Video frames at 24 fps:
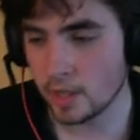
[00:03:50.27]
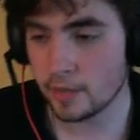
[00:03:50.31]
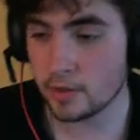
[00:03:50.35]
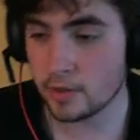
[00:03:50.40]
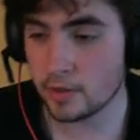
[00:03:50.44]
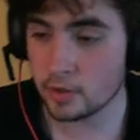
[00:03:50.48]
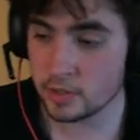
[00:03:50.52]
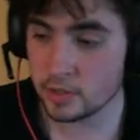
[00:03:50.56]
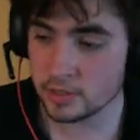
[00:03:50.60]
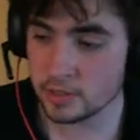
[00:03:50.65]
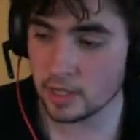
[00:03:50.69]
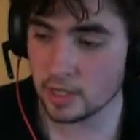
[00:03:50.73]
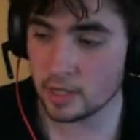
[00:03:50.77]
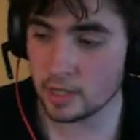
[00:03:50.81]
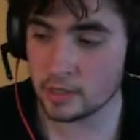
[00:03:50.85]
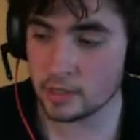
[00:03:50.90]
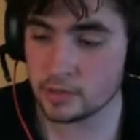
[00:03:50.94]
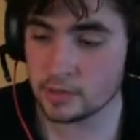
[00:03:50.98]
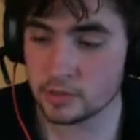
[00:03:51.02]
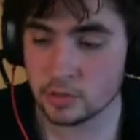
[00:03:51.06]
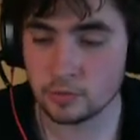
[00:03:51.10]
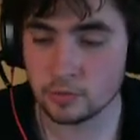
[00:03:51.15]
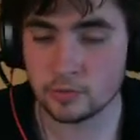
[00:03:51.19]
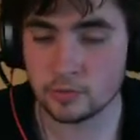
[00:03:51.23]
Their
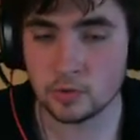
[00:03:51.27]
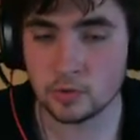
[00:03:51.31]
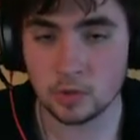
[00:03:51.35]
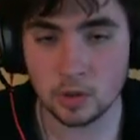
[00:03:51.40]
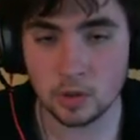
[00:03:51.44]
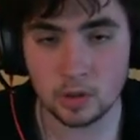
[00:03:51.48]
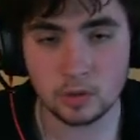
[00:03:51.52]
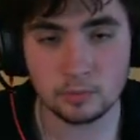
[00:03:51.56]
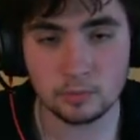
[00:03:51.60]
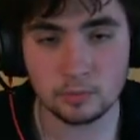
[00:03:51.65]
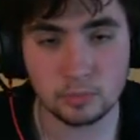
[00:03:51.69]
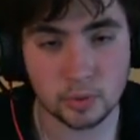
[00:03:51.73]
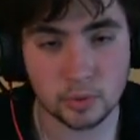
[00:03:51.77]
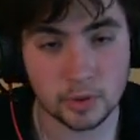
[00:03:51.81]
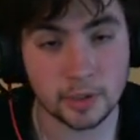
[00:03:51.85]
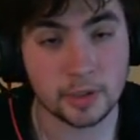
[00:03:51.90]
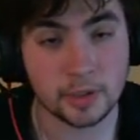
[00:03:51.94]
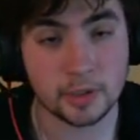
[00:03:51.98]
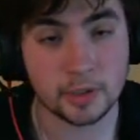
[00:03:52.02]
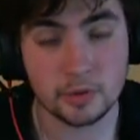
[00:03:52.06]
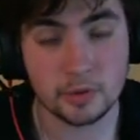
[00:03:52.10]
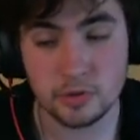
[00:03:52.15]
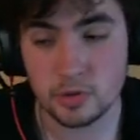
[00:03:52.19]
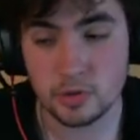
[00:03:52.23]
designs overall
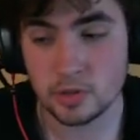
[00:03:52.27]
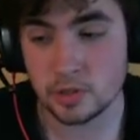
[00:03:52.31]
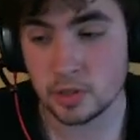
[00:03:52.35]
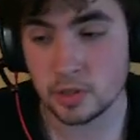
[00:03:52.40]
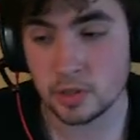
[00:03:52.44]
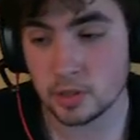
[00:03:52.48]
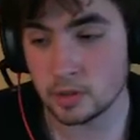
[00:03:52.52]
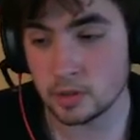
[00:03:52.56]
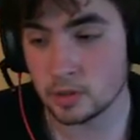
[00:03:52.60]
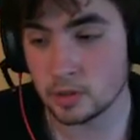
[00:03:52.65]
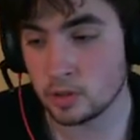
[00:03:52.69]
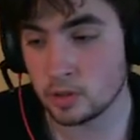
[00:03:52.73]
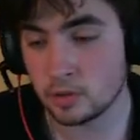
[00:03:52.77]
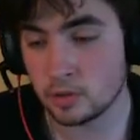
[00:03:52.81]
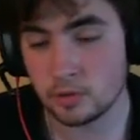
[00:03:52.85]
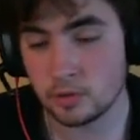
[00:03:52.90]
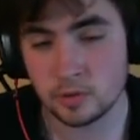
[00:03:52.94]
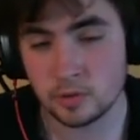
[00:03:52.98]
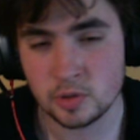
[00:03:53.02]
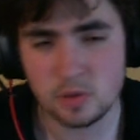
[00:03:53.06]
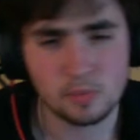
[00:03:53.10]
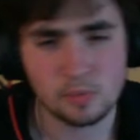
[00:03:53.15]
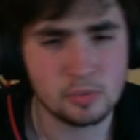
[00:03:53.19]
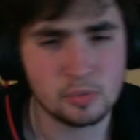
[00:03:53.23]
pretty interesting,
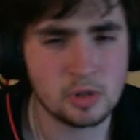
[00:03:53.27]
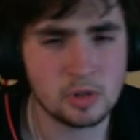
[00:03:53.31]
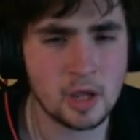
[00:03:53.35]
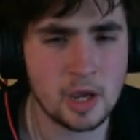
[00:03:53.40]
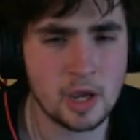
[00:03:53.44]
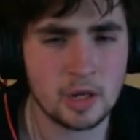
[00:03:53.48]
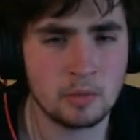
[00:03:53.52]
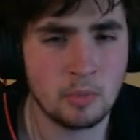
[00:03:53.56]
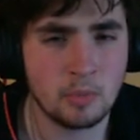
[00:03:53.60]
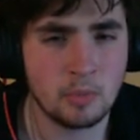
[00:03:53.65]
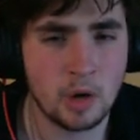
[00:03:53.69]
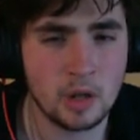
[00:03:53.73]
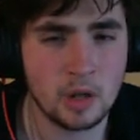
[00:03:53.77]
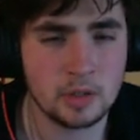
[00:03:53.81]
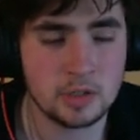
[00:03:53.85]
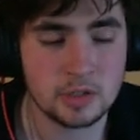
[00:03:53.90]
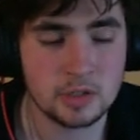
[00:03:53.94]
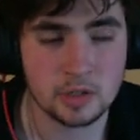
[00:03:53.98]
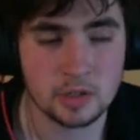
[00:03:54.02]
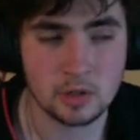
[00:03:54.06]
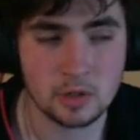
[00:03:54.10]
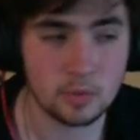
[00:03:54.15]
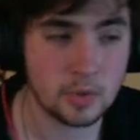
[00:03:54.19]
It's a blind monster.